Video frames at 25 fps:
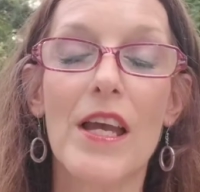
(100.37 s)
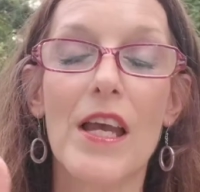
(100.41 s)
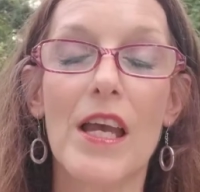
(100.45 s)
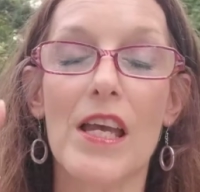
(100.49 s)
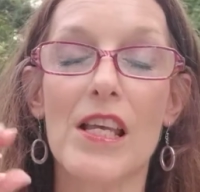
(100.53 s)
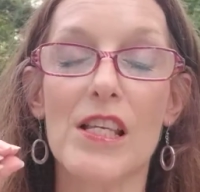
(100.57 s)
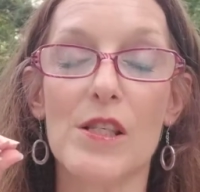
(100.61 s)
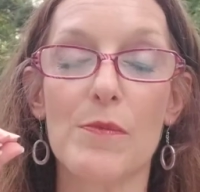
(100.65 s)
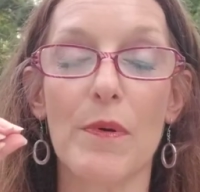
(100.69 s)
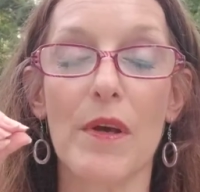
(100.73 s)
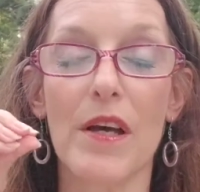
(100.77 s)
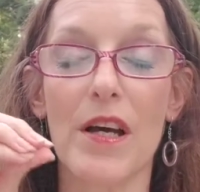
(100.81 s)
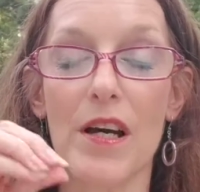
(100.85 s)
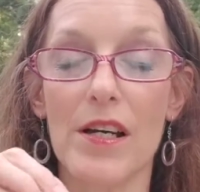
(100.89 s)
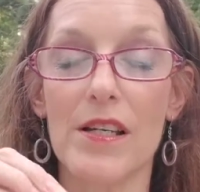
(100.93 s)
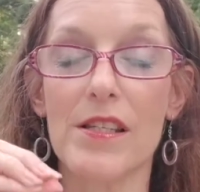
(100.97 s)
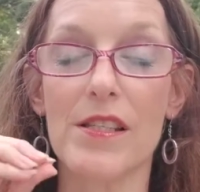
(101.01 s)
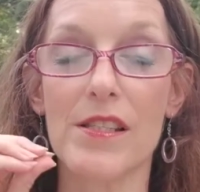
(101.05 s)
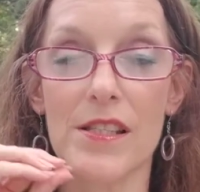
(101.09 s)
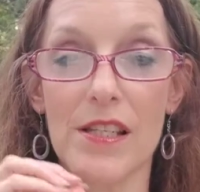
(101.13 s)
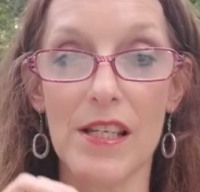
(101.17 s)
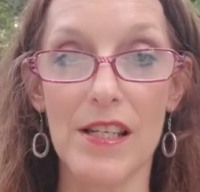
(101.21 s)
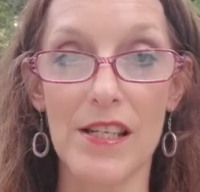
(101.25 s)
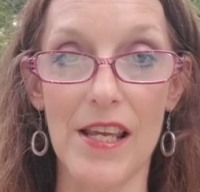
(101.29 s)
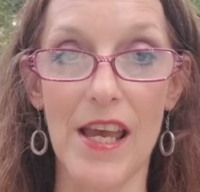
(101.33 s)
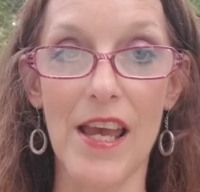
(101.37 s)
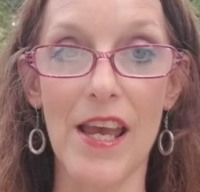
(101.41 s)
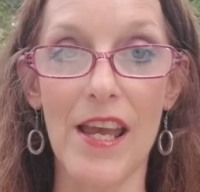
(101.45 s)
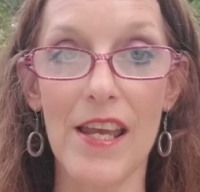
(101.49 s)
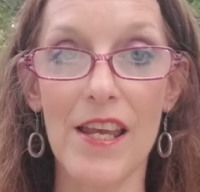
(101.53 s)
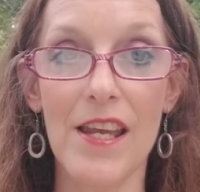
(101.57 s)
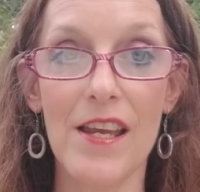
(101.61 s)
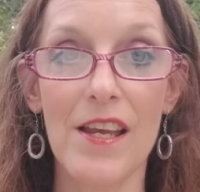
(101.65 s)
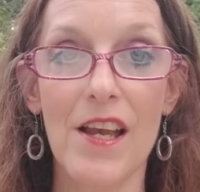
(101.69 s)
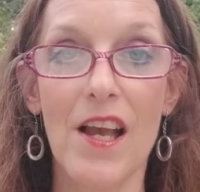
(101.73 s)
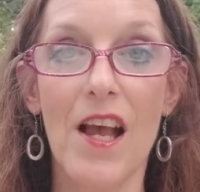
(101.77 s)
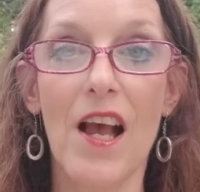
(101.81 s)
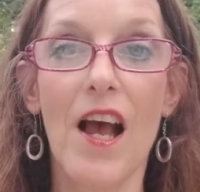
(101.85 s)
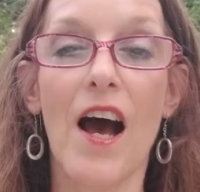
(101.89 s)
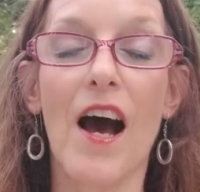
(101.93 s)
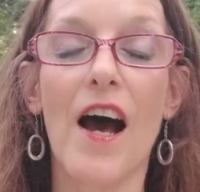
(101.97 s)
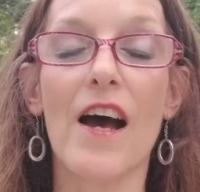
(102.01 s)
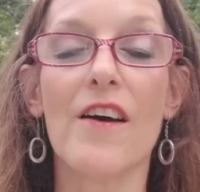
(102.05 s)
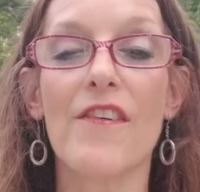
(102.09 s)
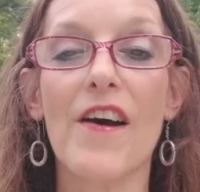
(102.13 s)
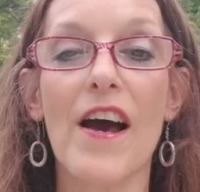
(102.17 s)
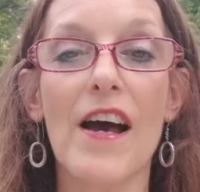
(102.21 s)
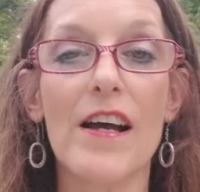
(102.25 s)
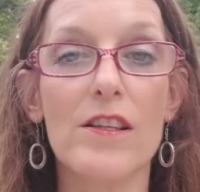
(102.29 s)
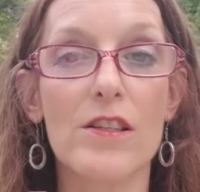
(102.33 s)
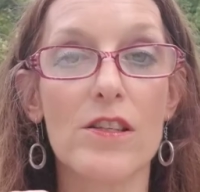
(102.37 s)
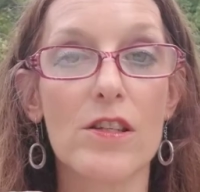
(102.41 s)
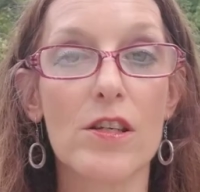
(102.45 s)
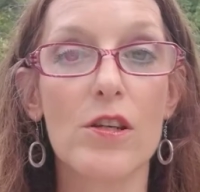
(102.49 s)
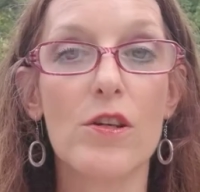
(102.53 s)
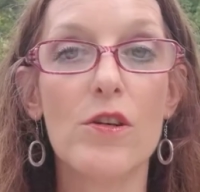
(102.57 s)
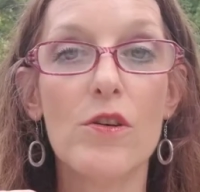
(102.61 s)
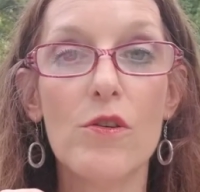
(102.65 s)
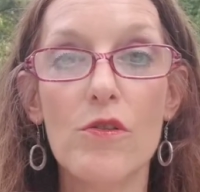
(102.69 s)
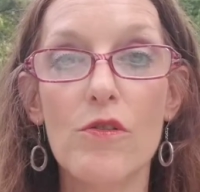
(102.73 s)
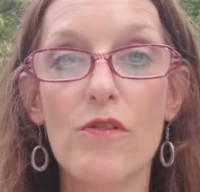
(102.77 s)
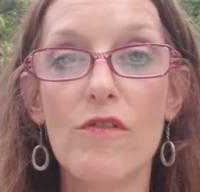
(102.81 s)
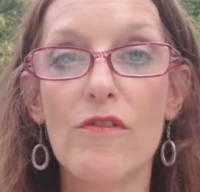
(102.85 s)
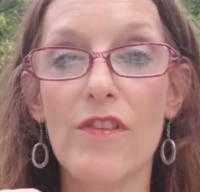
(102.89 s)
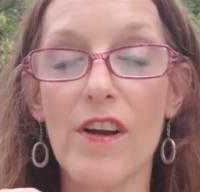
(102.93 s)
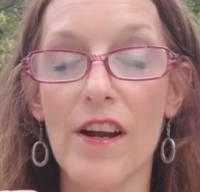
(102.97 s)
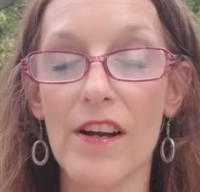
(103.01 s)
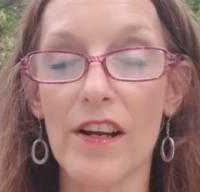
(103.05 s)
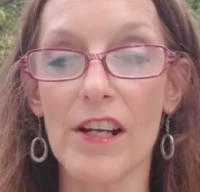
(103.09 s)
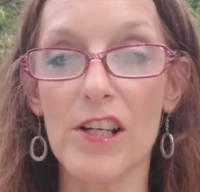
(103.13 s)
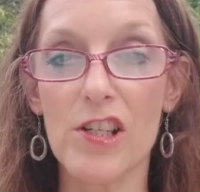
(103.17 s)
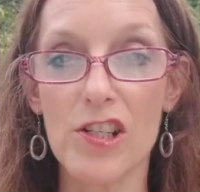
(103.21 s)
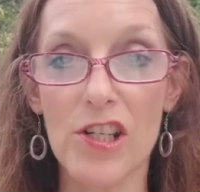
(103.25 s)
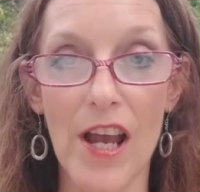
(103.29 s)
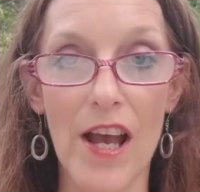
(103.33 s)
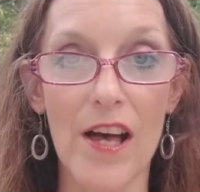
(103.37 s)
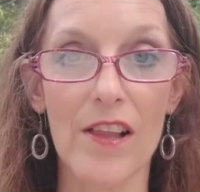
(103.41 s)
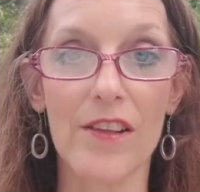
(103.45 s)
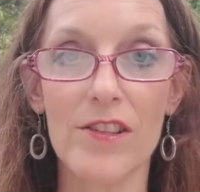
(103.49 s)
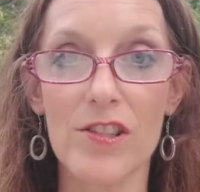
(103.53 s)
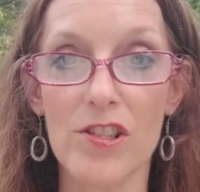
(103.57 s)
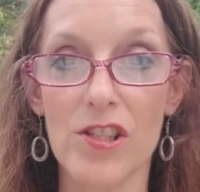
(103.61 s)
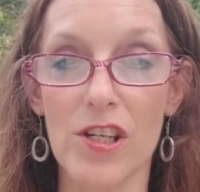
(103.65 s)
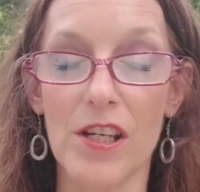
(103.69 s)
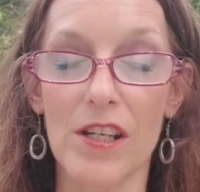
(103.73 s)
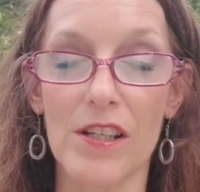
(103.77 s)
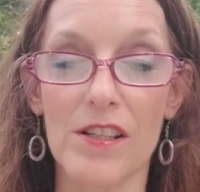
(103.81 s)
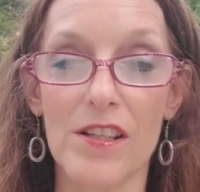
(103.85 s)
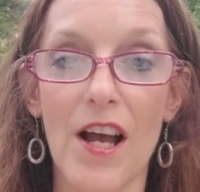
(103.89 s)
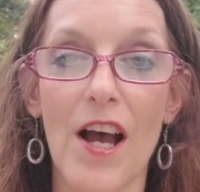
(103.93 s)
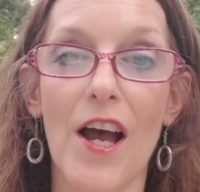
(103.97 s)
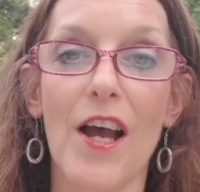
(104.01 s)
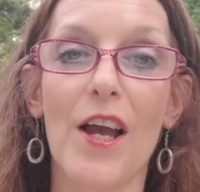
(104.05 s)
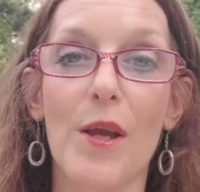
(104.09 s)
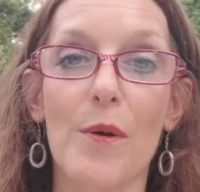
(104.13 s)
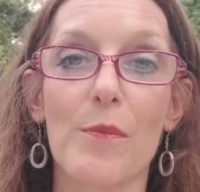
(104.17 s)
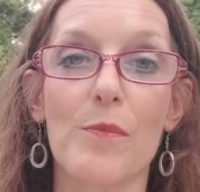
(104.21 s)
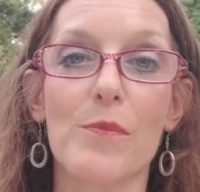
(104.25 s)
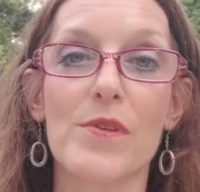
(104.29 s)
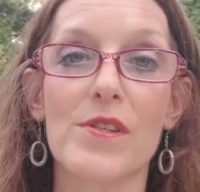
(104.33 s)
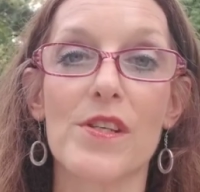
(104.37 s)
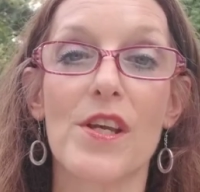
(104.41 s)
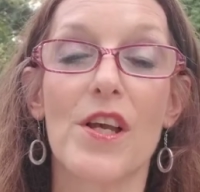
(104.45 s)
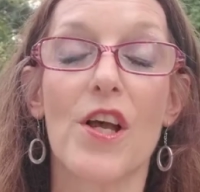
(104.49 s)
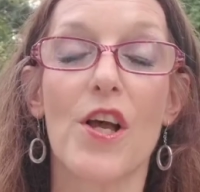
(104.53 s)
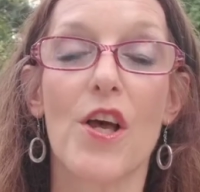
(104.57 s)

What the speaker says: is because today I've had two very challenging times